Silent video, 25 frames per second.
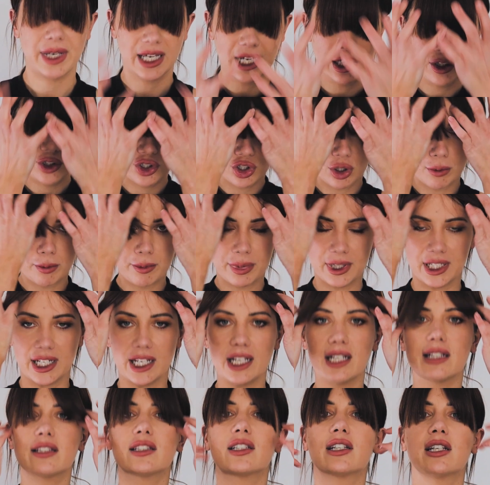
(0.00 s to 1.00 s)
big jump in
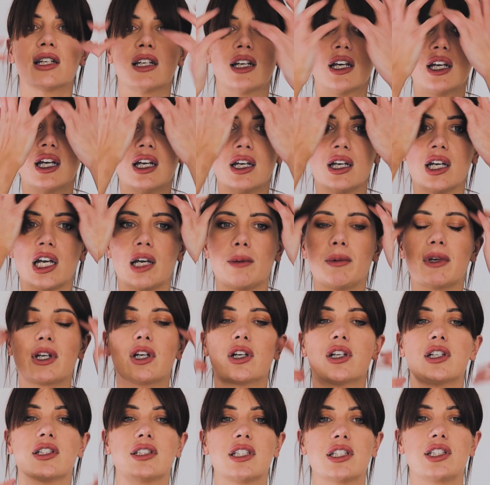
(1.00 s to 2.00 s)
it,
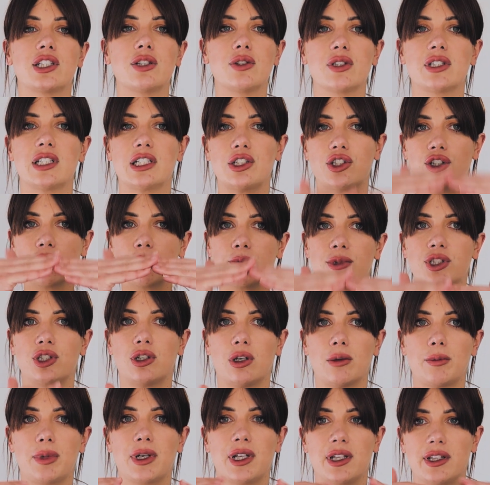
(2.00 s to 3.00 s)
because as soon as it jumps
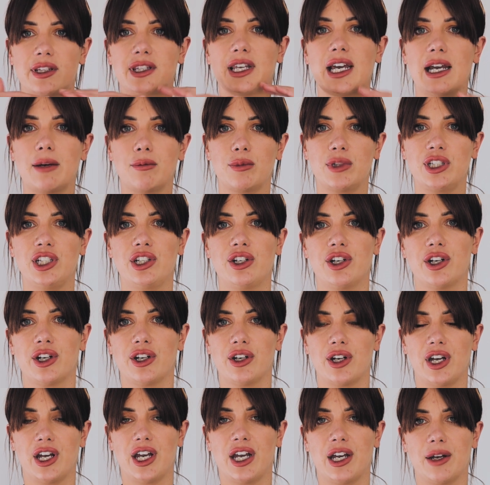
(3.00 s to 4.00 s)
up, then when
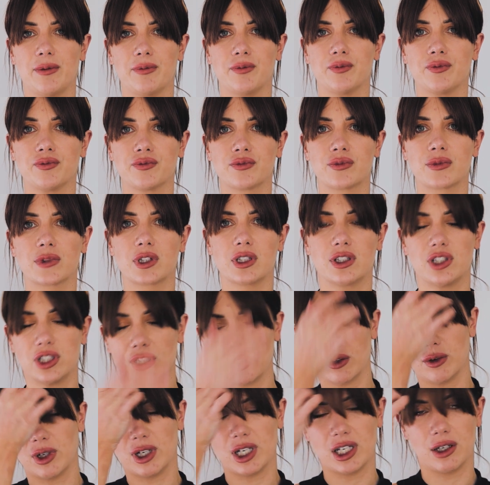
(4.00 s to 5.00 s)
you're
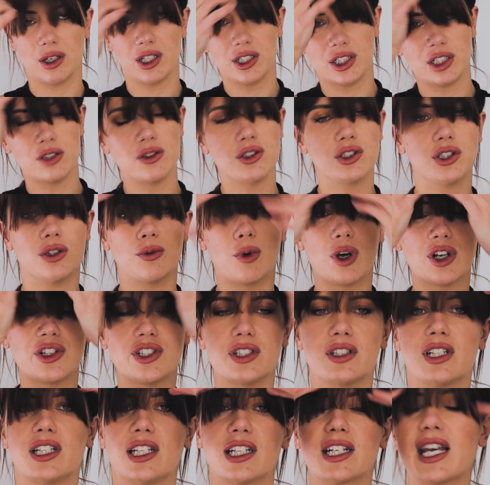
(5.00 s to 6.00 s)
as soon as you
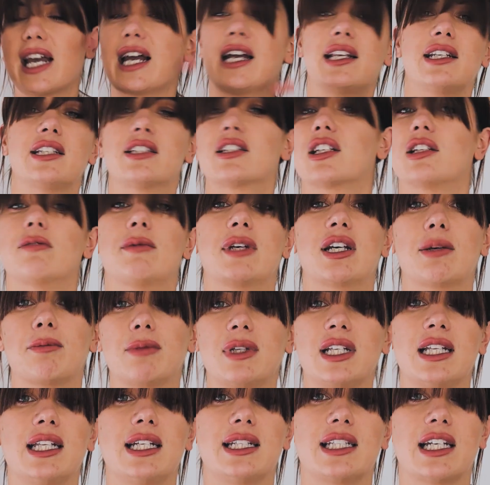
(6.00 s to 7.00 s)
wash it then again, it's going to be
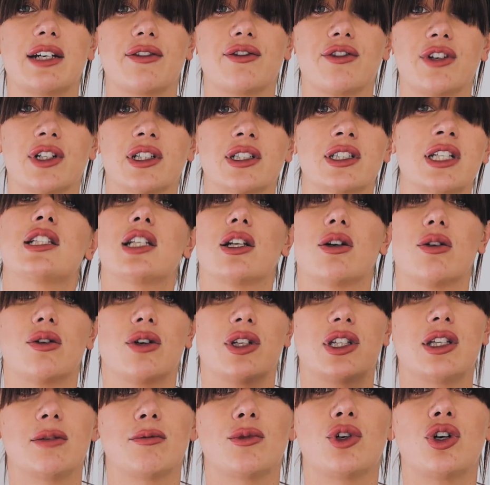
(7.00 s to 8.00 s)
completely different.
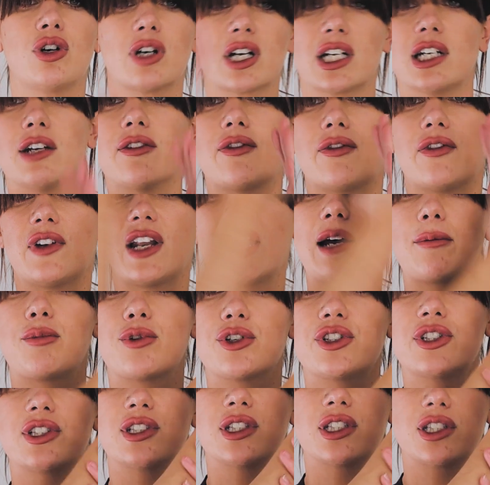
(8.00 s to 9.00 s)
So the more kind of flat
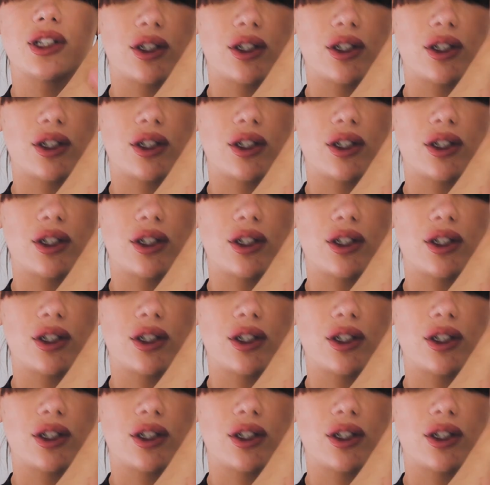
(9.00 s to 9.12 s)
brushing,